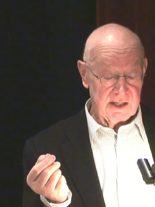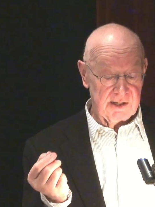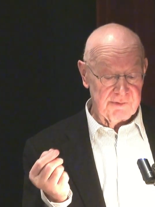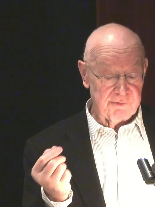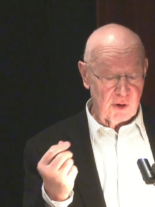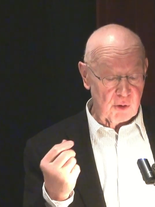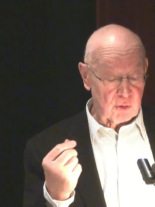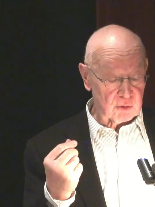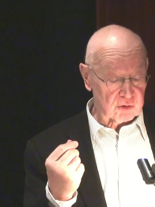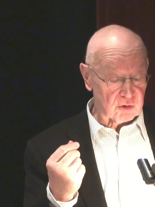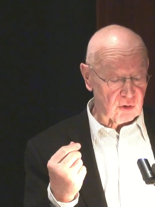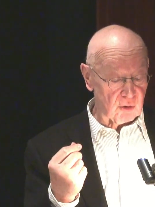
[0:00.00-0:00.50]

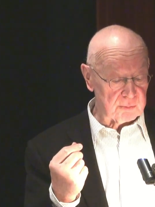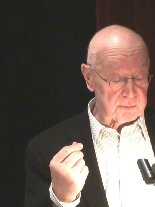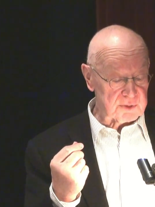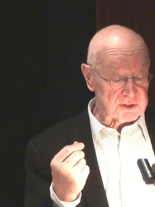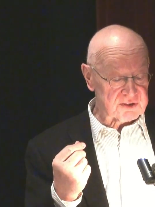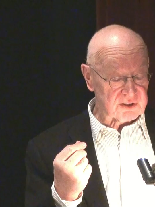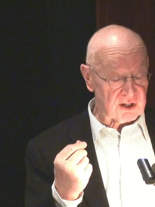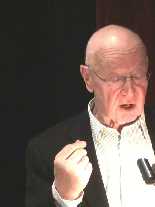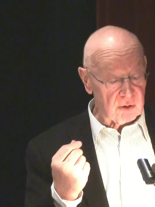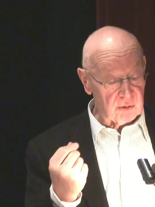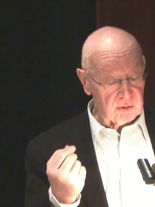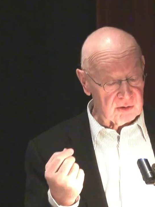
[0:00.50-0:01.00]
evoked
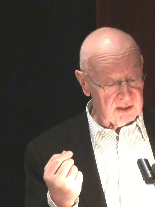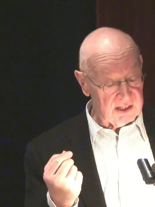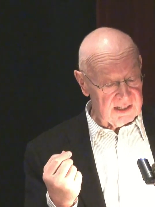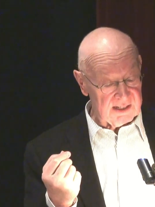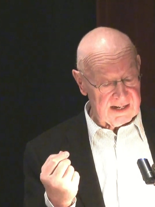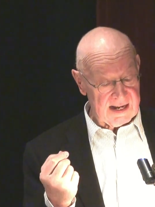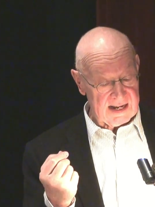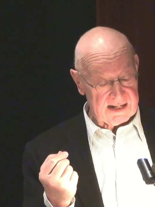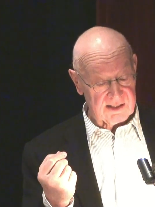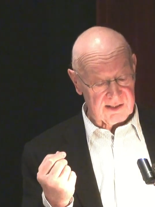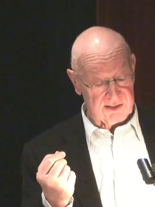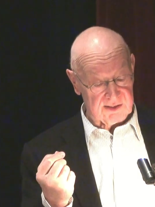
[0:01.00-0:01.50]
almost only
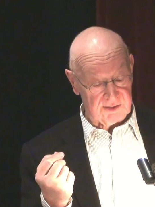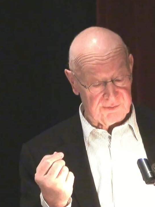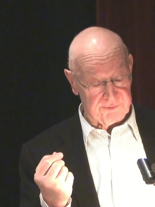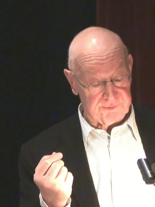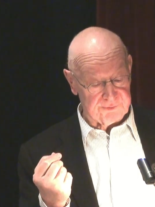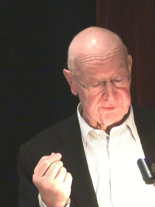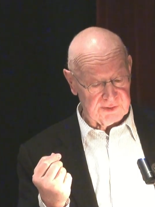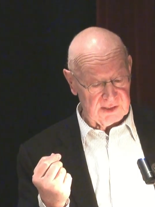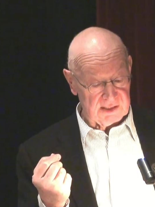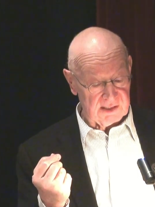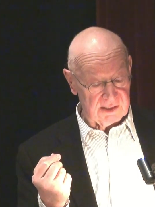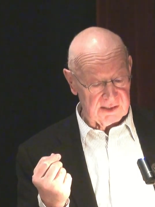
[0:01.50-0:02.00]
negative
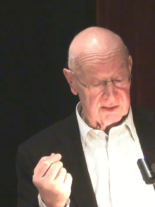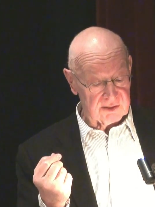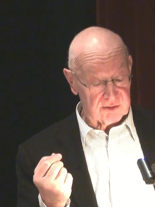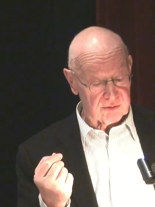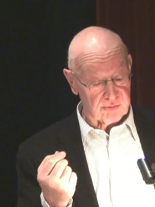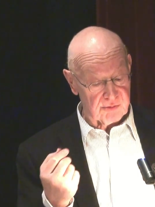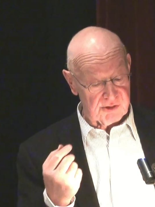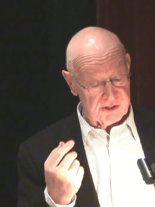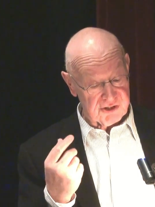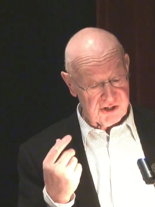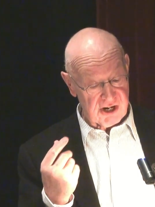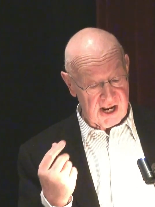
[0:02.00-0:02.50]

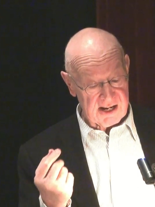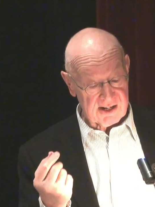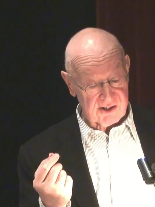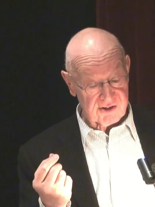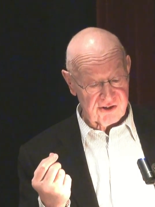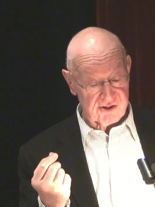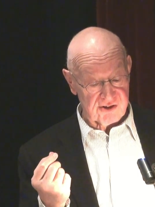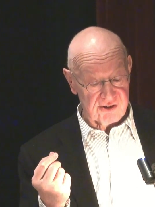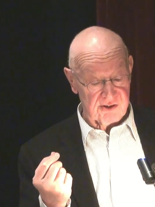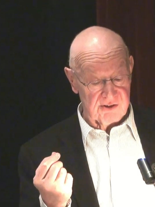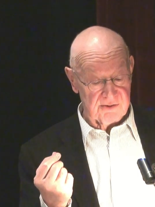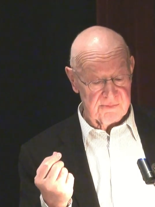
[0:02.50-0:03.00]
feelings,
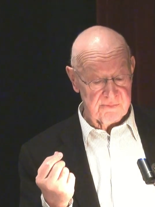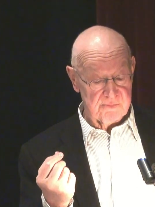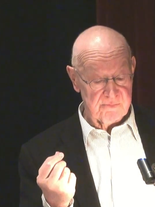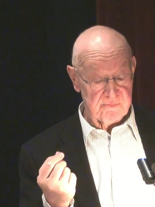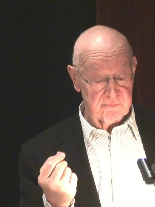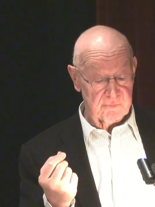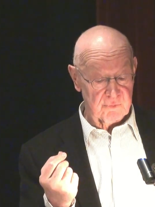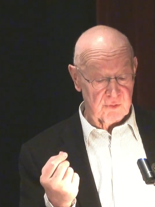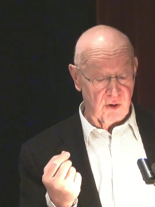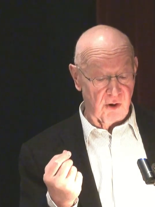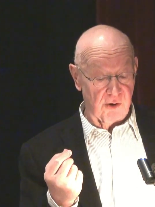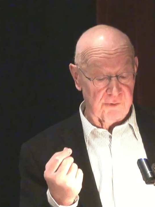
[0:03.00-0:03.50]
rejection,
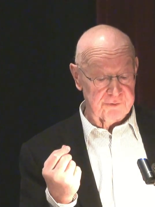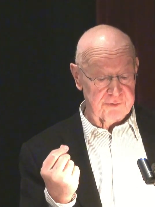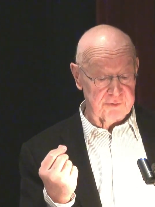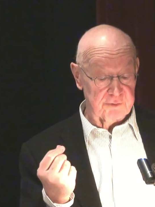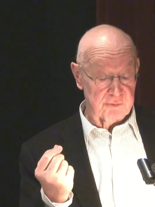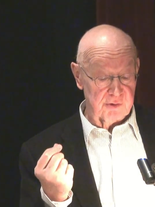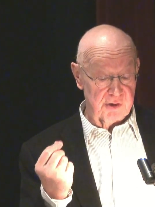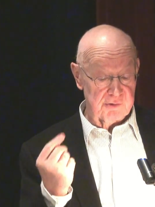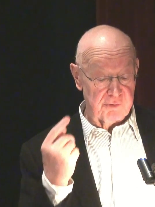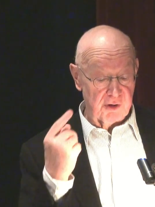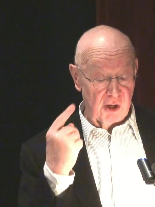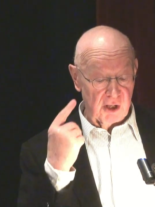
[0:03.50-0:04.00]

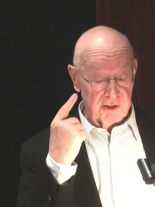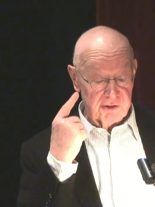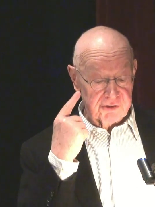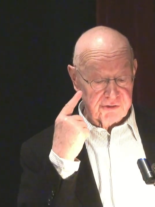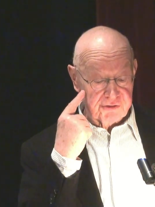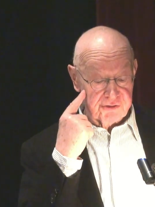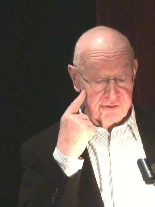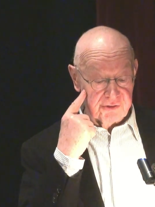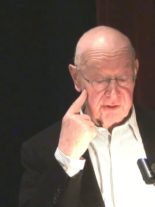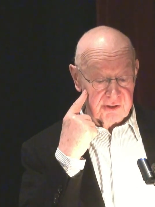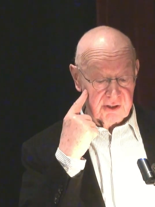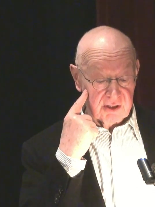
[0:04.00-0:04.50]
often
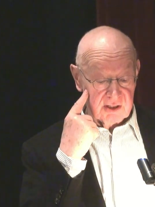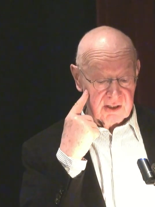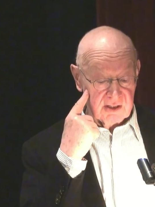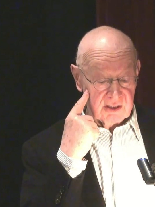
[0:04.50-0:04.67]
revulsion,